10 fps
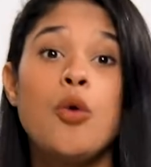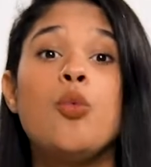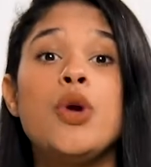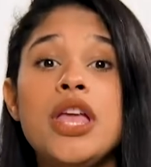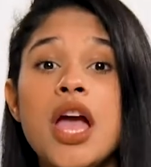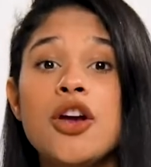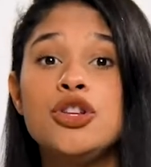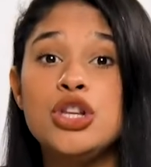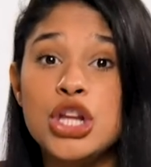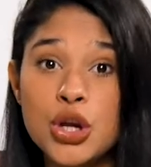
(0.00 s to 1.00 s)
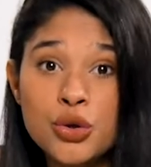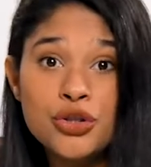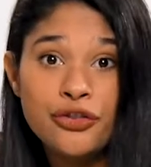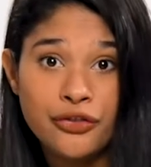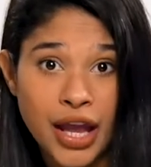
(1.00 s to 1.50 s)
When we are new
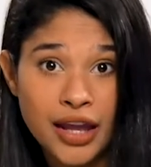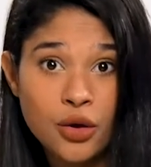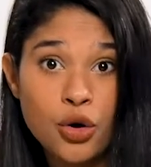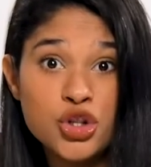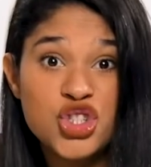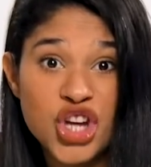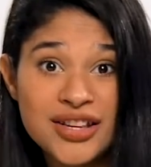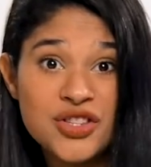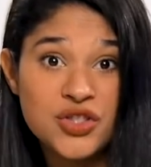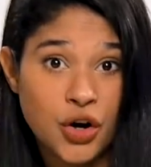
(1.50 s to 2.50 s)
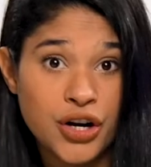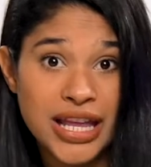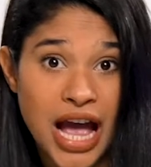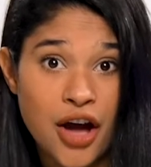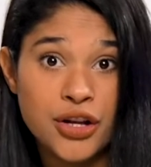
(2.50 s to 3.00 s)
to faith or just
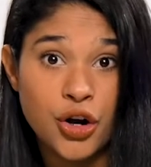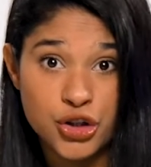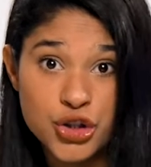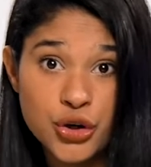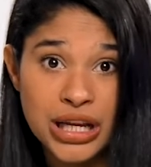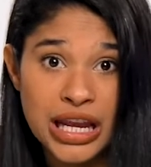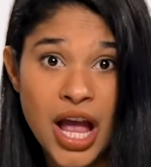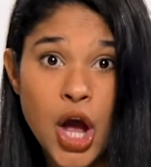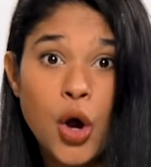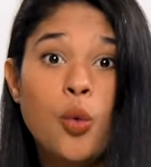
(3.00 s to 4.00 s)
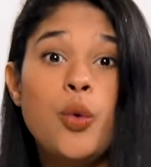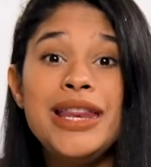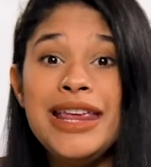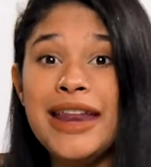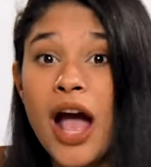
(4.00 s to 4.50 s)
starting out in our journey,
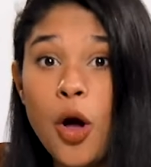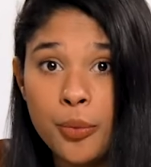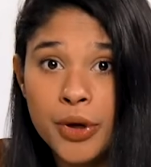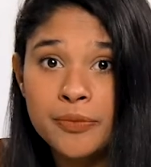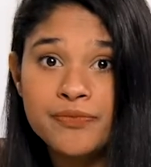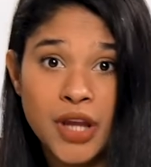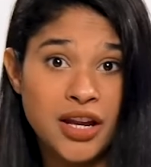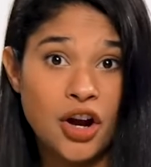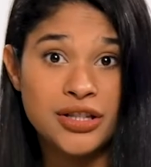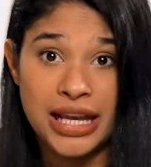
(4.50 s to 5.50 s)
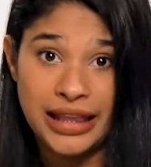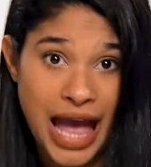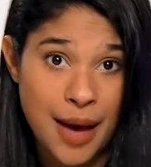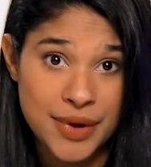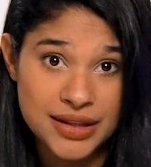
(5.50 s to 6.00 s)
we need help in our daily
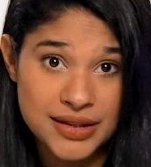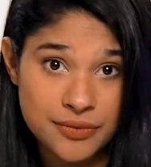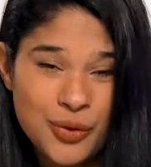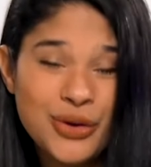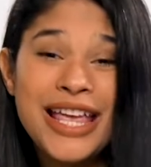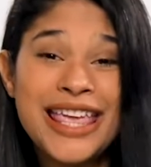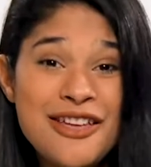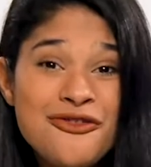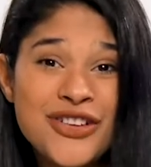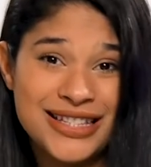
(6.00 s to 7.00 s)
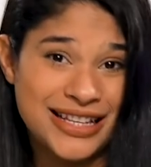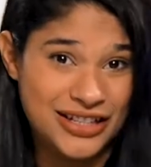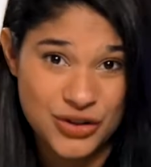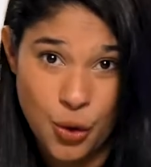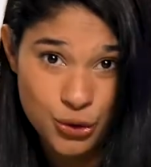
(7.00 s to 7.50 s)
habits. We're like infants in
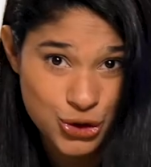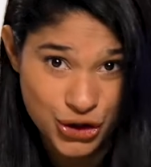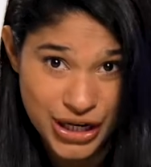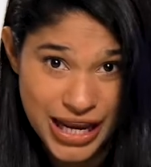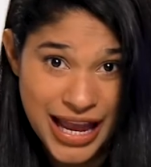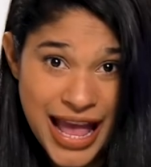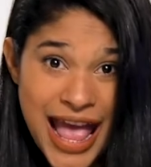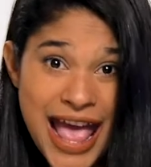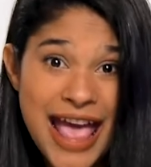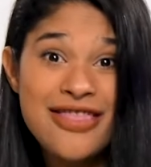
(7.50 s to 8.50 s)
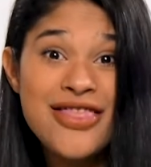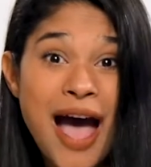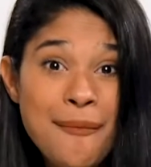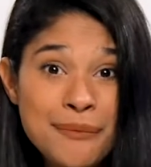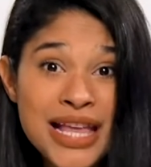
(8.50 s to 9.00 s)
this whole journey, and
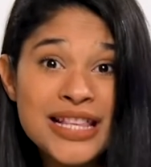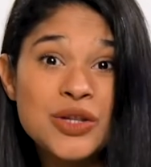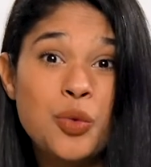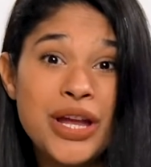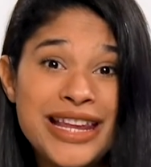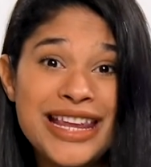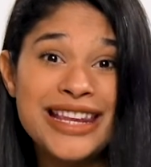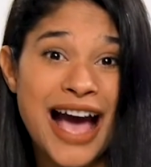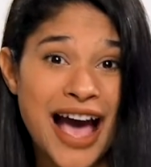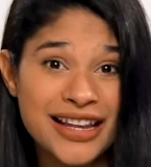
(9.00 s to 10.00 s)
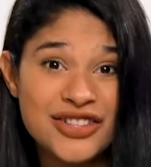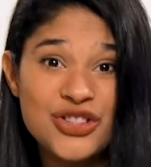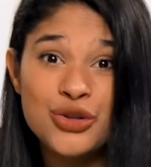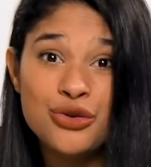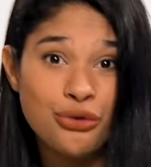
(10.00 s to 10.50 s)
that means we need guidance to